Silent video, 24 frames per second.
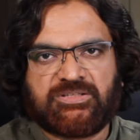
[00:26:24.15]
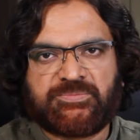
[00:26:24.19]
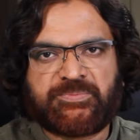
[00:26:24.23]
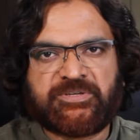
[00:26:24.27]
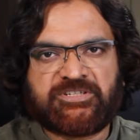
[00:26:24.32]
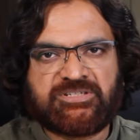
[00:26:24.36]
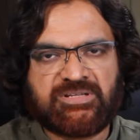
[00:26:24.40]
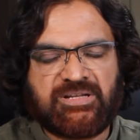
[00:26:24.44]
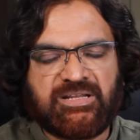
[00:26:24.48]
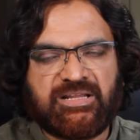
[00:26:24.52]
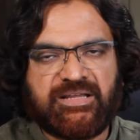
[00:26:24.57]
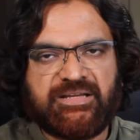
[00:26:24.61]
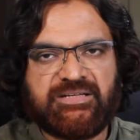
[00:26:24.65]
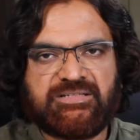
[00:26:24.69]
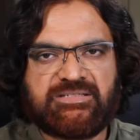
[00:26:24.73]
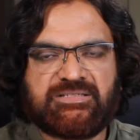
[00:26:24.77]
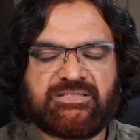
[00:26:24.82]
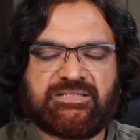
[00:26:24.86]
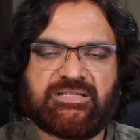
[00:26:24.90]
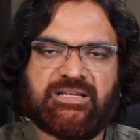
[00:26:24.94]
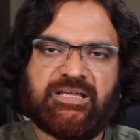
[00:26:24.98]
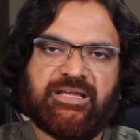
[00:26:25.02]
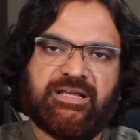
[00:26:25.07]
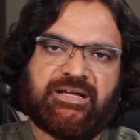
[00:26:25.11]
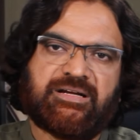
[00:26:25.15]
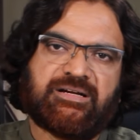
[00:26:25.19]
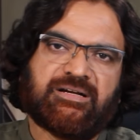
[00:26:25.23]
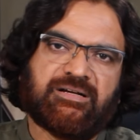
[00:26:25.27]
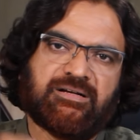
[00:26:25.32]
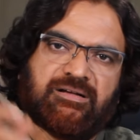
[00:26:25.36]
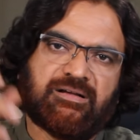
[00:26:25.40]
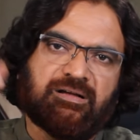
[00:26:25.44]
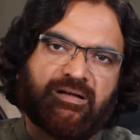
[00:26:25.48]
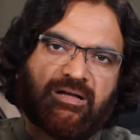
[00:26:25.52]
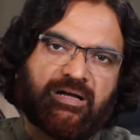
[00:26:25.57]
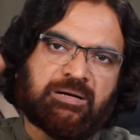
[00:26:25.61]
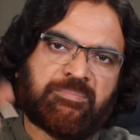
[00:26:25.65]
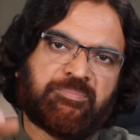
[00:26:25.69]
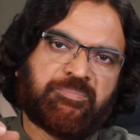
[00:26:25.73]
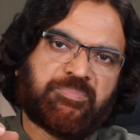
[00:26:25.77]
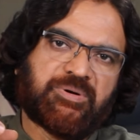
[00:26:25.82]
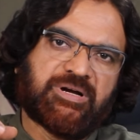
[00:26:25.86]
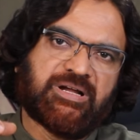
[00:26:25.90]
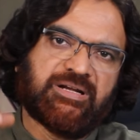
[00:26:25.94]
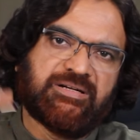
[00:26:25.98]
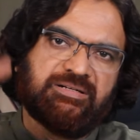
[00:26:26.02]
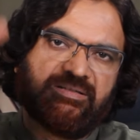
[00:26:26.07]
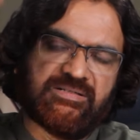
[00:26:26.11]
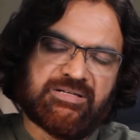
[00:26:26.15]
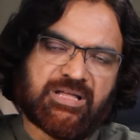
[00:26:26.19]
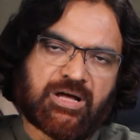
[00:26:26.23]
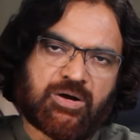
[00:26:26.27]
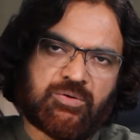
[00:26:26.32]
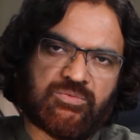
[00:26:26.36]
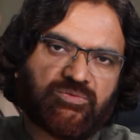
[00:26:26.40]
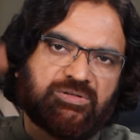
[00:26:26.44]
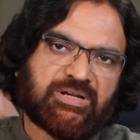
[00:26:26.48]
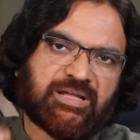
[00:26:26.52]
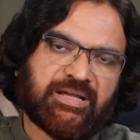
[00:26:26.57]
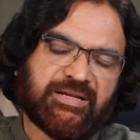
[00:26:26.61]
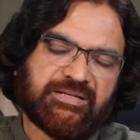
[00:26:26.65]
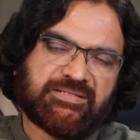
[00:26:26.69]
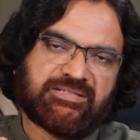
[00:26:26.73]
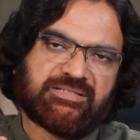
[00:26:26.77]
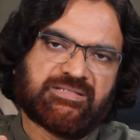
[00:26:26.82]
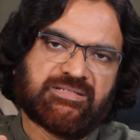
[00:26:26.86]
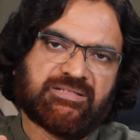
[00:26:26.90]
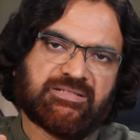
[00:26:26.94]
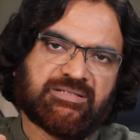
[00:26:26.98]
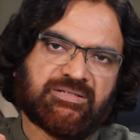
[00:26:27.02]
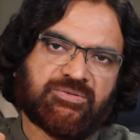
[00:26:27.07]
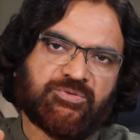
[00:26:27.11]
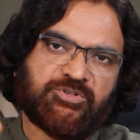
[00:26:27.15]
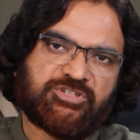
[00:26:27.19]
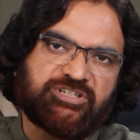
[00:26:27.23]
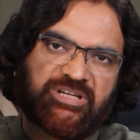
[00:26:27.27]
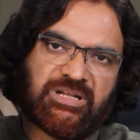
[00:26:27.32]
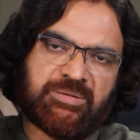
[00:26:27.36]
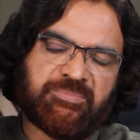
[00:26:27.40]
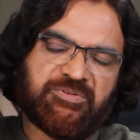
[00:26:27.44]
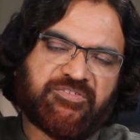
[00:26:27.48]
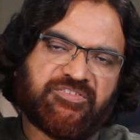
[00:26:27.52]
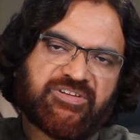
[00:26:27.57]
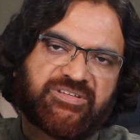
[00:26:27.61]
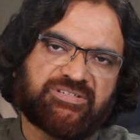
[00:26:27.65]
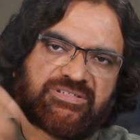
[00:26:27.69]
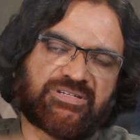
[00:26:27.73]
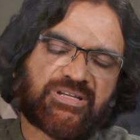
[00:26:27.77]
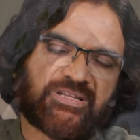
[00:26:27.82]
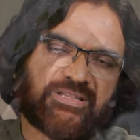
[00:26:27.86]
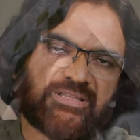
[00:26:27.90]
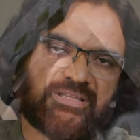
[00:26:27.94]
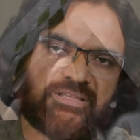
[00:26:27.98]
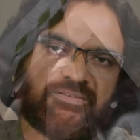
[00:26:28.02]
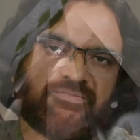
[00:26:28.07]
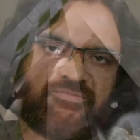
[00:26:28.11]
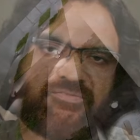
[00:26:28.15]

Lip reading: Special lights like up and down lights, which can be fixed on the